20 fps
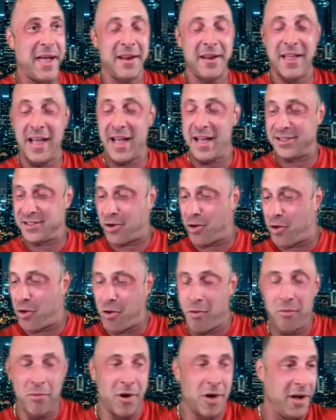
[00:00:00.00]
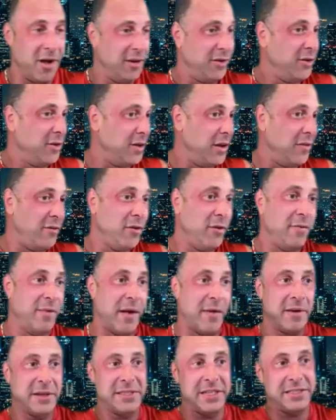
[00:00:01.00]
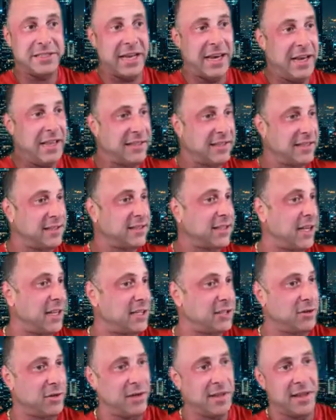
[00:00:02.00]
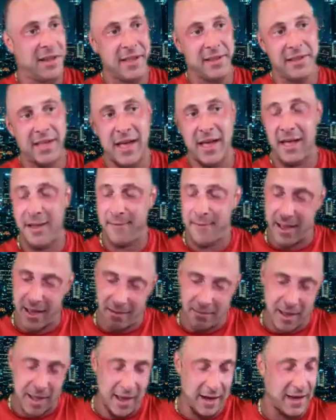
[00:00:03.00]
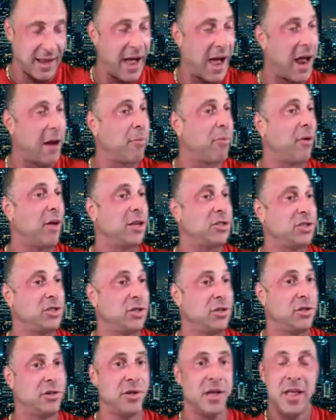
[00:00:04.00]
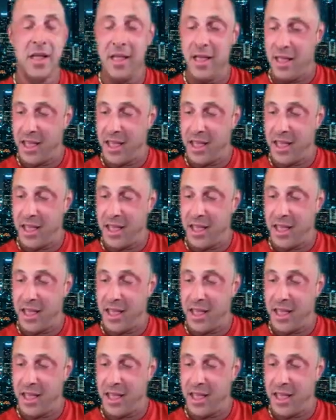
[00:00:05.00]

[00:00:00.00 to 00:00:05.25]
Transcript: man, that is a home run. Dude, if you've never touched any testosterone like that, hey, man, God bless you.